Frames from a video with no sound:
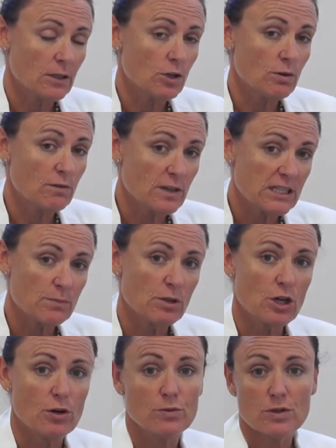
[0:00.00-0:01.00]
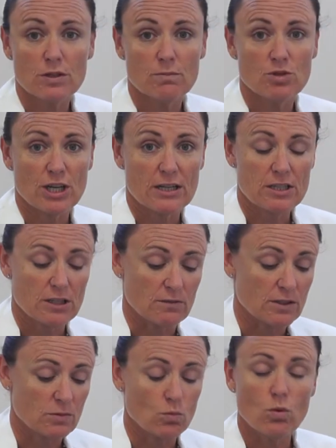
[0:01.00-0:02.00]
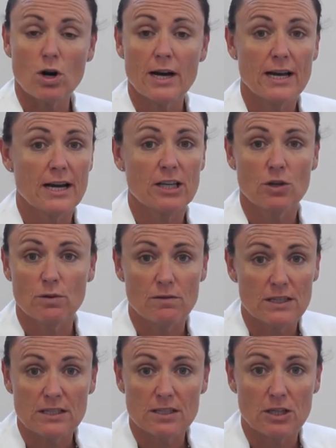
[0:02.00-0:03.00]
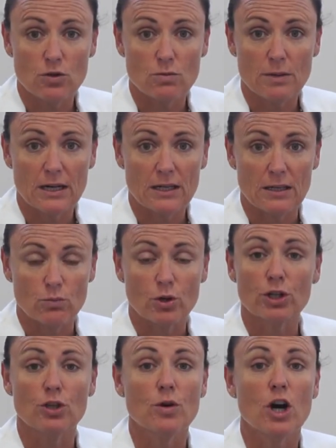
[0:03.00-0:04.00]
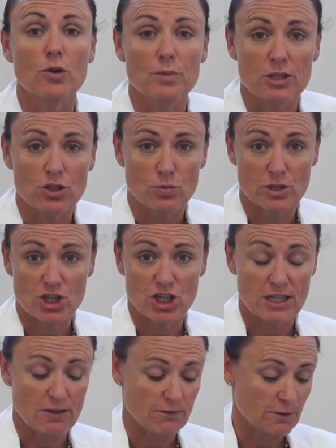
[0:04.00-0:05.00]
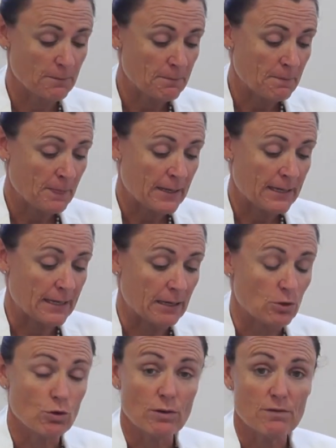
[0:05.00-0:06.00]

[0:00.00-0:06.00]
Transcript: your investment goals and objectives. Why are you investing your money? What are you hoping to achieve? Um, your